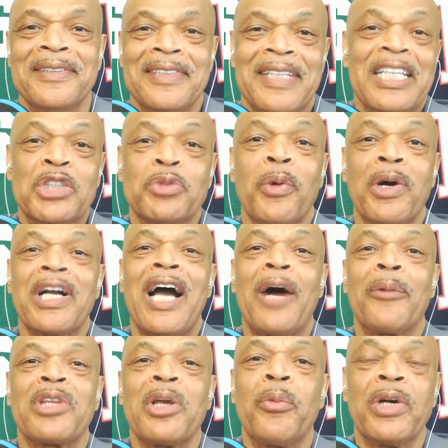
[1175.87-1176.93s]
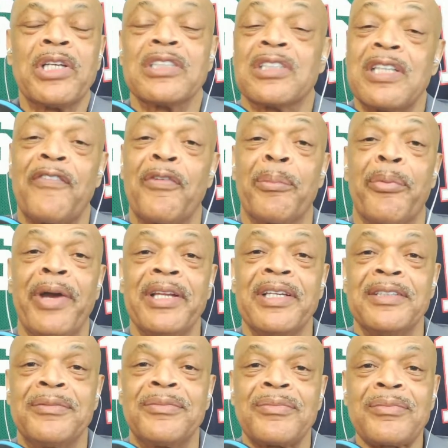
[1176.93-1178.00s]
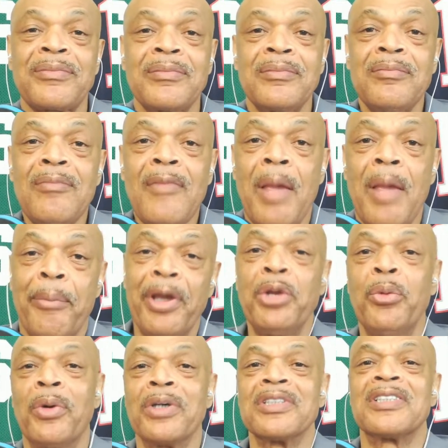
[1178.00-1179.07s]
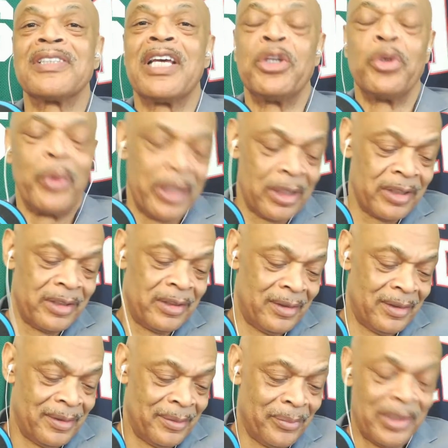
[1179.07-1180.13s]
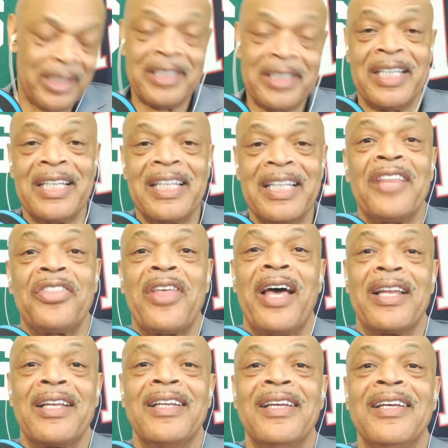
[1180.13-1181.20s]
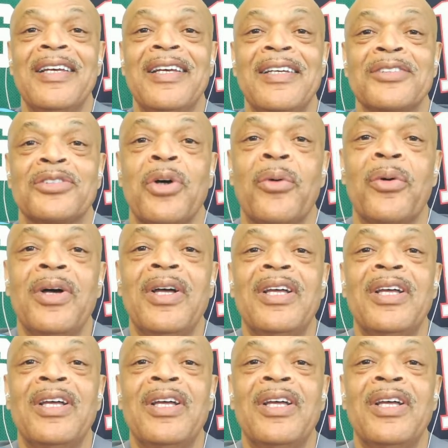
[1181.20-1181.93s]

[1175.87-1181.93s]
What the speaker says: each one got what they wanted except for Brady. Brady wanted to stay in New England, but he didn't get that. So